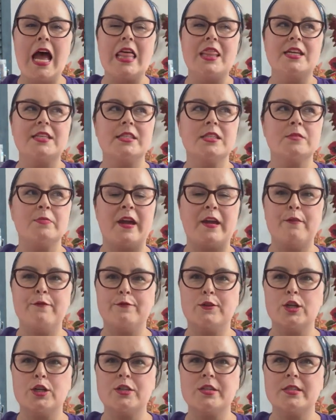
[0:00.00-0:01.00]
This is my
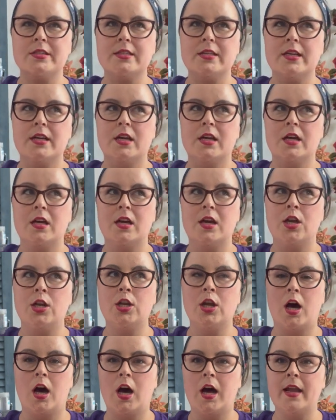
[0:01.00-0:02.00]
first
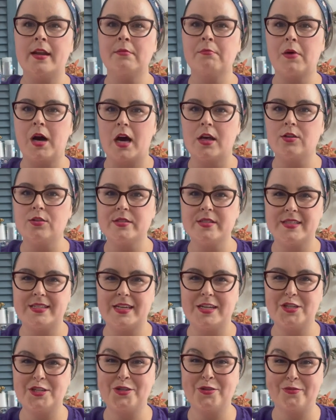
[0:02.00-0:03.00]
non-model
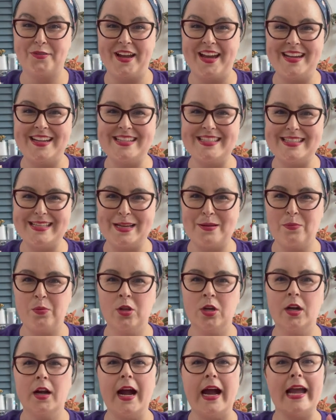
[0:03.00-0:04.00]
stitched red sampler.